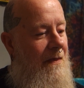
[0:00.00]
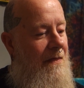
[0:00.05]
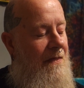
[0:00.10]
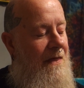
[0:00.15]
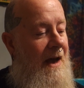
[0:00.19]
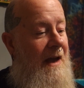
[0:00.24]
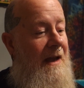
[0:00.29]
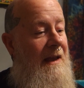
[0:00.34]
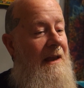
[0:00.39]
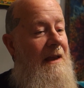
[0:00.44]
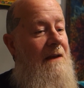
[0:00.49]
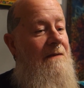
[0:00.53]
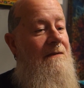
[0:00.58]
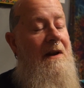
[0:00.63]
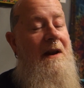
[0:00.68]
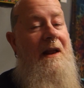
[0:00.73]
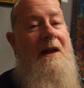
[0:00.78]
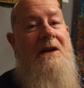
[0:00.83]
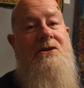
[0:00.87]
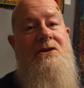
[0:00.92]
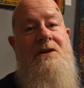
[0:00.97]
That evening,
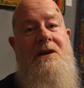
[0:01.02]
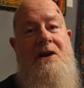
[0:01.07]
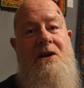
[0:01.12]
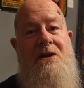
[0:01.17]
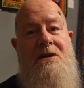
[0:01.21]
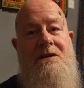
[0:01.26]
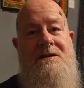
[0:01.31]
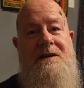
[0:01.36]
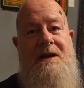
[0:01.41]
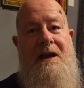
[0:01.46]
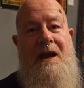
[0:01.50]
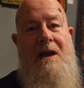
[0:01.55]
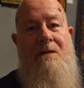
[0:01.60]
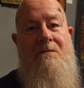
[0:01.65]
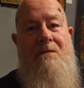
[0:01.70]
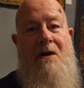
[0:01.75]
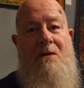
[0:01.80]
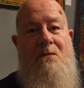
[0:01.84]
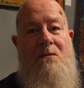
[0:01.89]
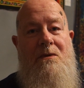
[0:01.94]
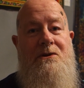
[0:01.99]
actually, Kirsty came
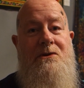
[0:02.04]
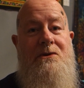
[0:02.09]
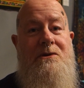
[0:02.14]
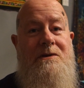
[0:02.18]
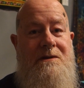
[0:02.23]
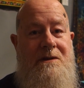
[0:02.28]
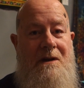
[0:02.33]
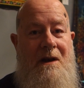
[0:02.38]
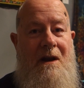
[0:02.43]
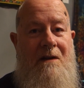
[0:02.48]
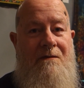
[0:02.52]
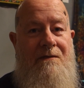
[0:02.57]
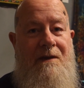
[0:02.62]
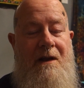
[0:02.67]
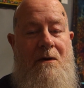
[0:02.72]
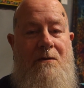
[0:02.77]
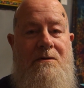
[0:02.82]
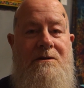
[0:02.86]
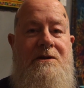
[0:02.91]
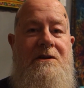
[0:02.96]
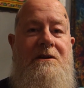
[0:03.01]
round, which was lovely.
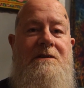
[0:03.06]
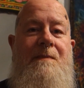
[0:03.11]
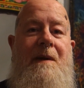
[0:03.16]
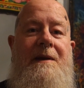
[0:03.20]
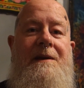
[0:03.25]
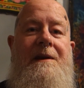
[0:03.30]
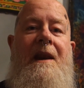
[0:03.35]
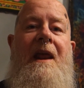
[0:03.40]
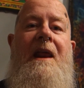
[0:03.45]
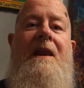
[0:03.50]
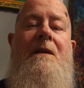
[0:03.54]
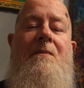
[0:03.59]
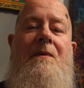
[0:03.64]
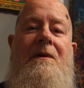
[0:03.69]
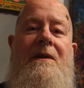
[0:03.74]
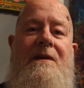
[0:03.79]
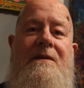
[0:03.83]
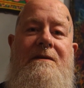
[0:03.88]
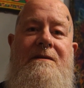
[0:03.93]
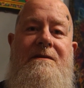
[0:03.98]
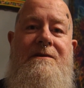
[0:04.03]
I wasn't expecting
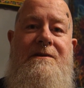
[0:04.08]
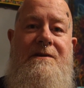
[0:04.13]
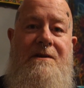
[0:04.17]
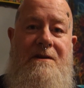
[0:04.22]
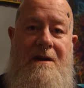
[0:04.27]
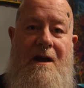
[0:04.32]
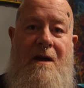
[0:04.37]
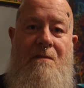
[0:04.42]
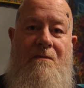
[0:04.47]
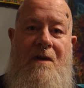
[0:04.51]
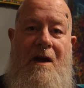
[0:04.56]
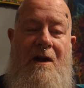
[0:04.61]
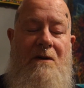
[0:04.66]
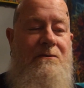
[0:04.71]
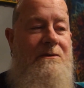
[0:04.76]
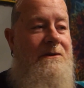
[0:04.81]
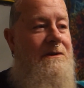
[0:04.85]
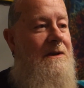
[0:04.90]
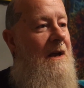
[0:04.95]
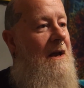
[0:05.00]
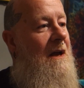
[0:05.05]
anybody to come
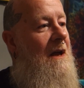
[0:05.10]
round.